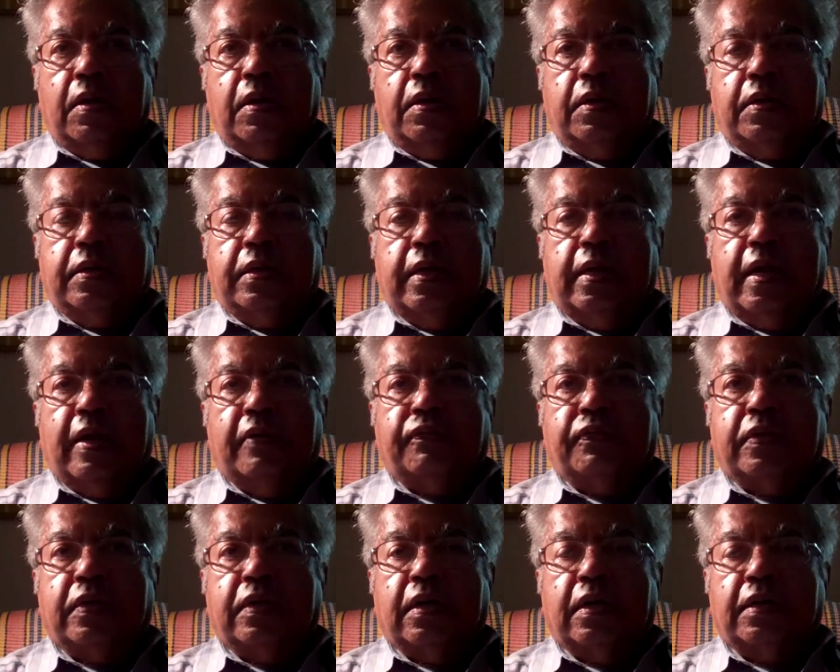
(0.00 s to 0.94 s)
She
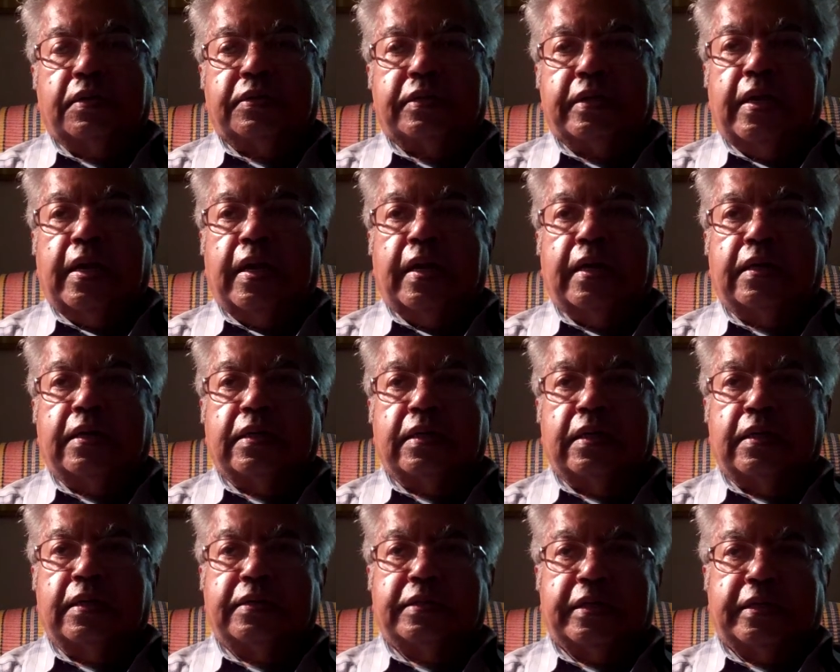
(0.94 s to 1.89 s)
left Sylhet
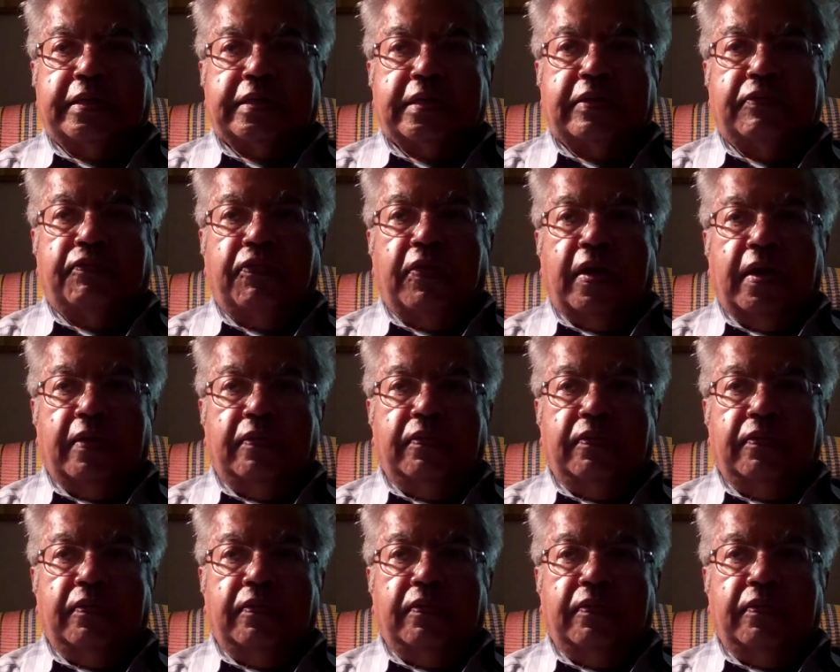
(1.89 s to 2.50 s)
in 65.